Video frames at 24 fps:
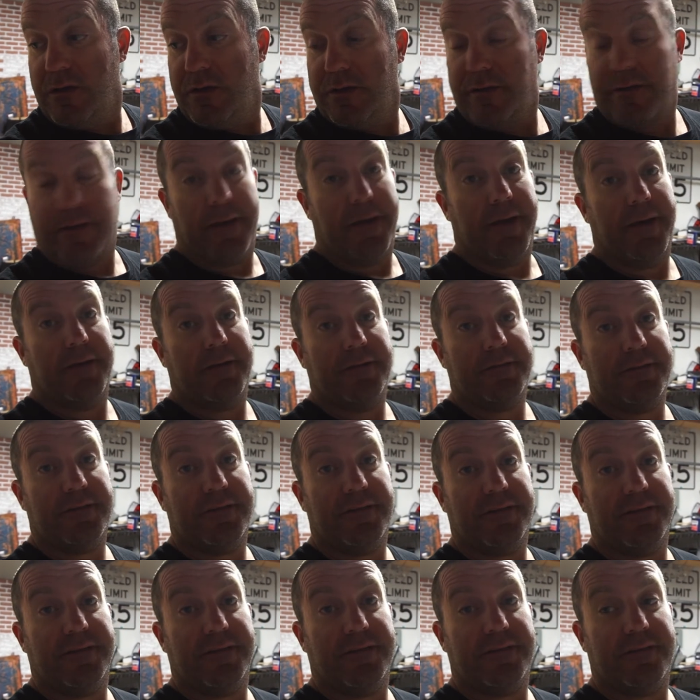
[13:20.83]
yeah,
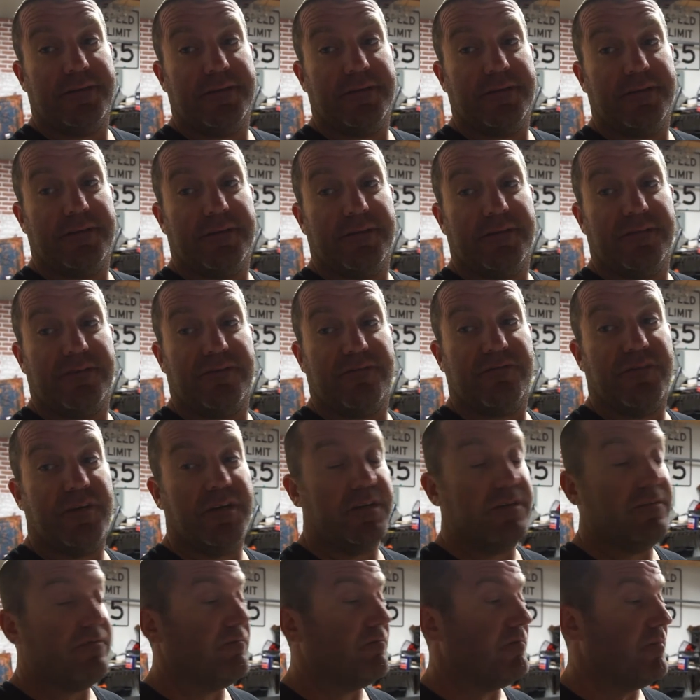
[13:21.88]

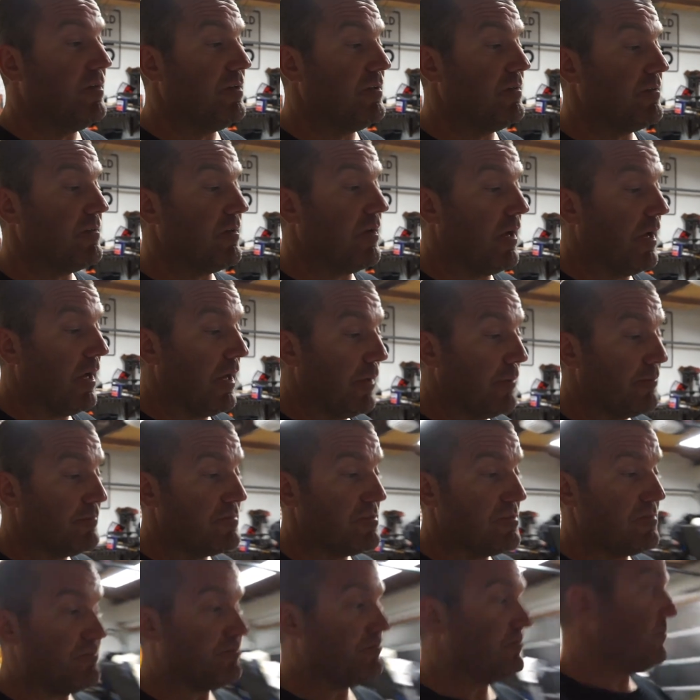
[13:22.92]
fun, fun
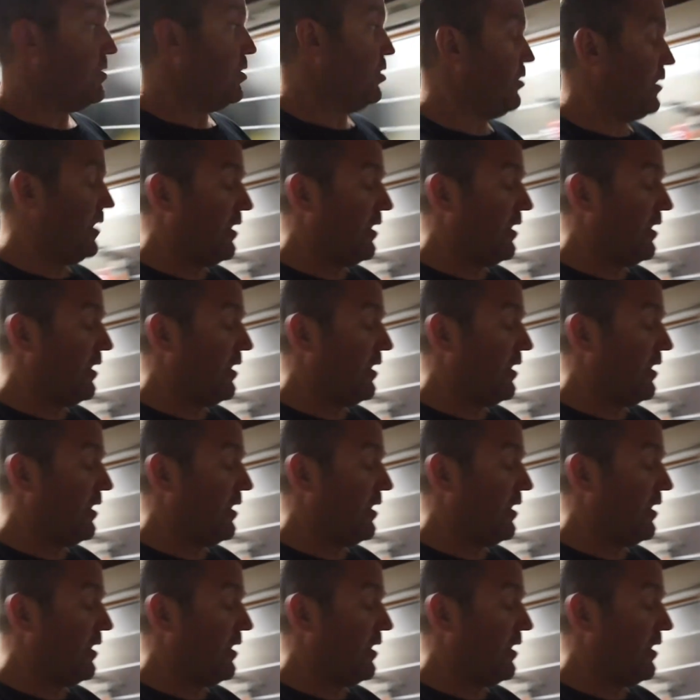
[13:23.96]
times. Oh, I